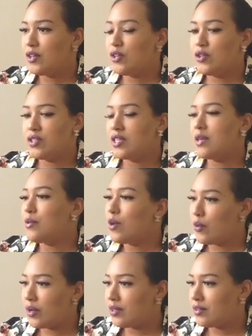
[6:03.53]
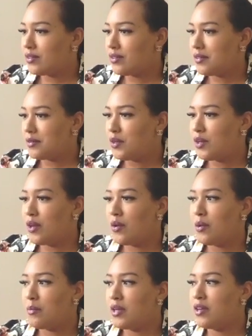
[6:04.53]
you just keep going.
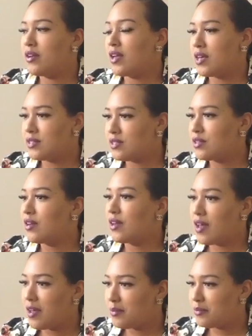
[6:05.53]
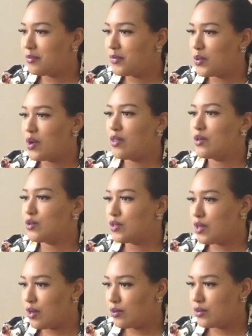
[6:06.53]
A bigger yes is going to come through all those
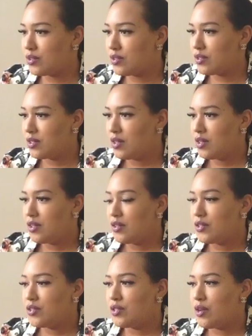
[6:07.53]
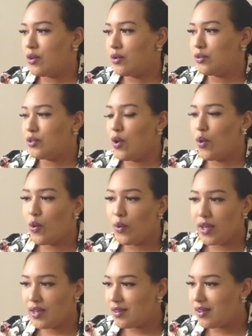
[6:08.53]
no's. So don't
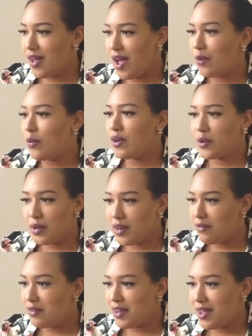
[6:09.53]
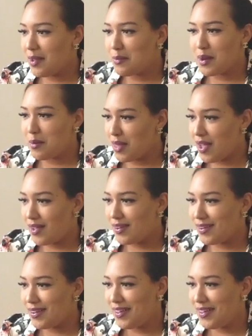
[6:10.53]
quit. I want to quit every day, but I'm not.